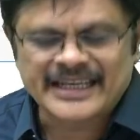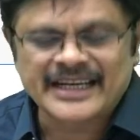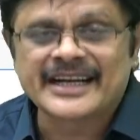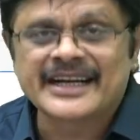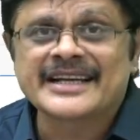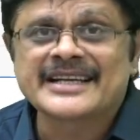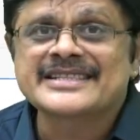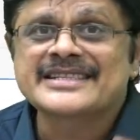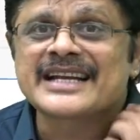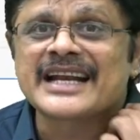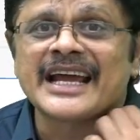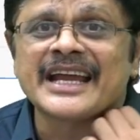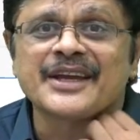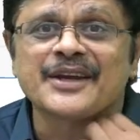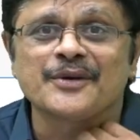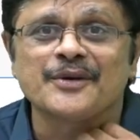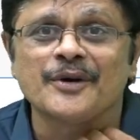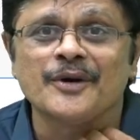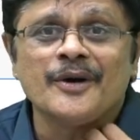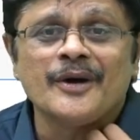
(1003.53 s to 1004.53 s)
It is like,
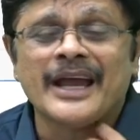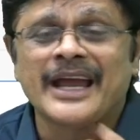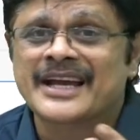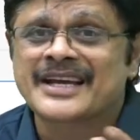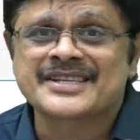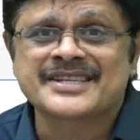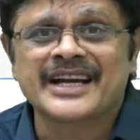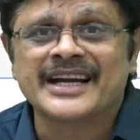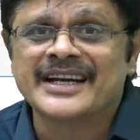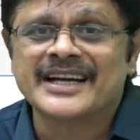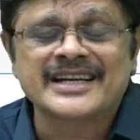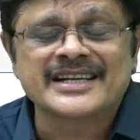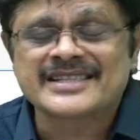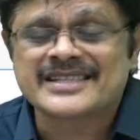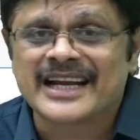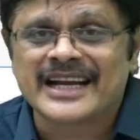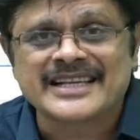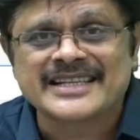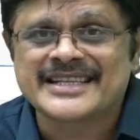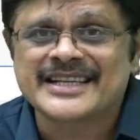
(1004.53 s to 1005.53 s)
you know, extended
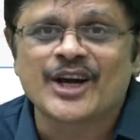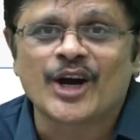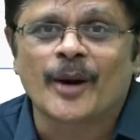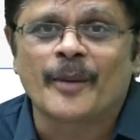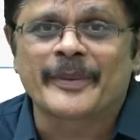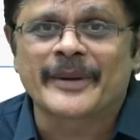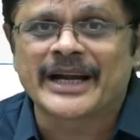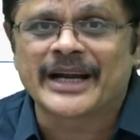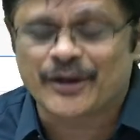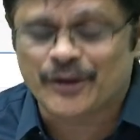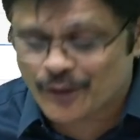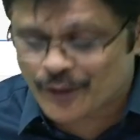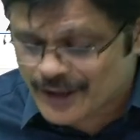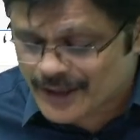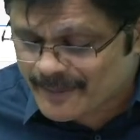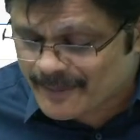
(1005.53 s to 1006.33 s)
slicing operator only,